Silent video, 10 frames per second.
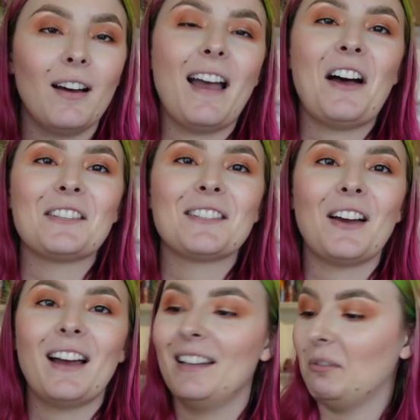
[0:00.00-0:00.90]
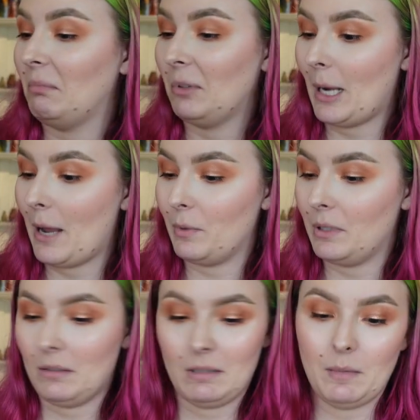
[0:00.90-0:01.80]
outside what I
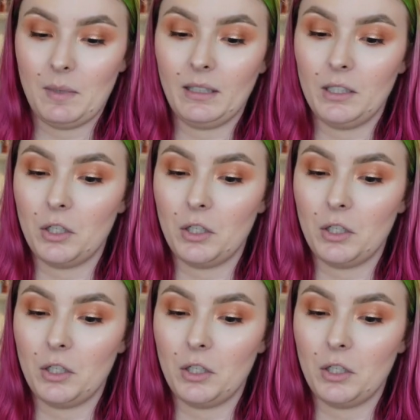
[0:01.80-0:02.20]
would typically